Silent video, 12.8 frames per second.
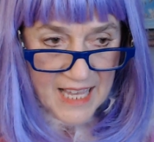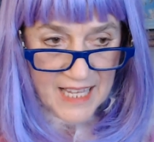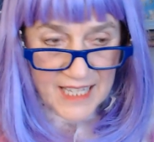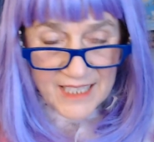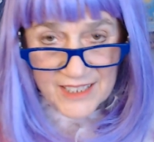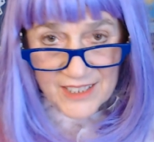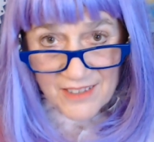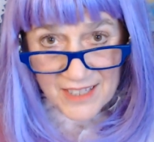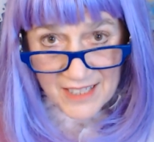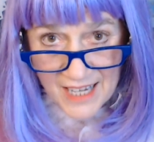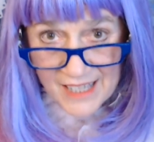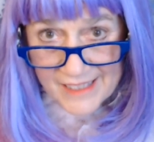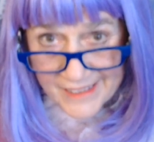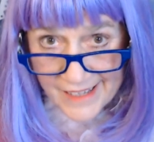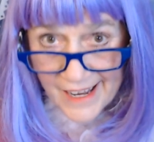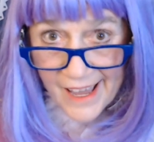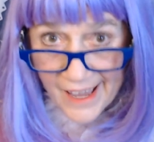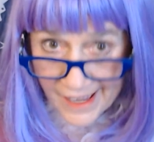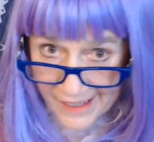So the next
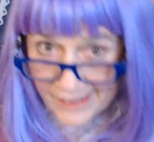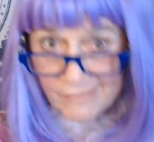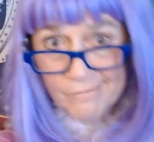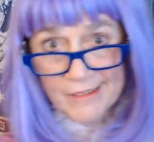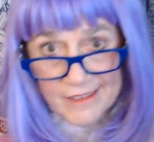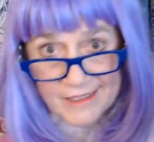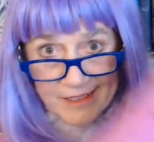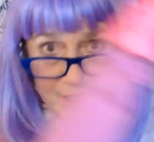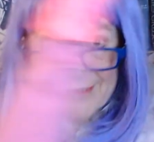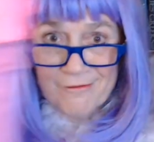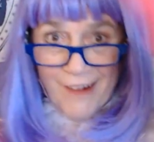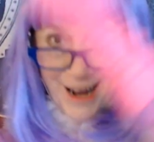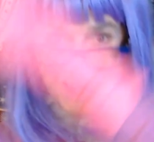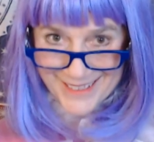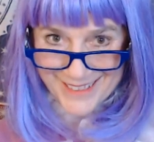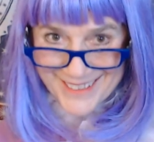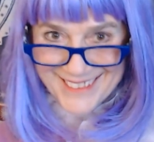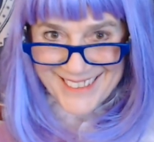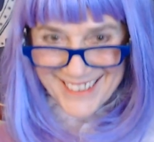day, when the sun
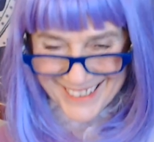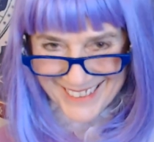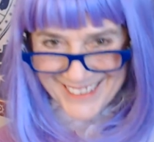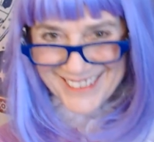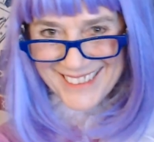rises again,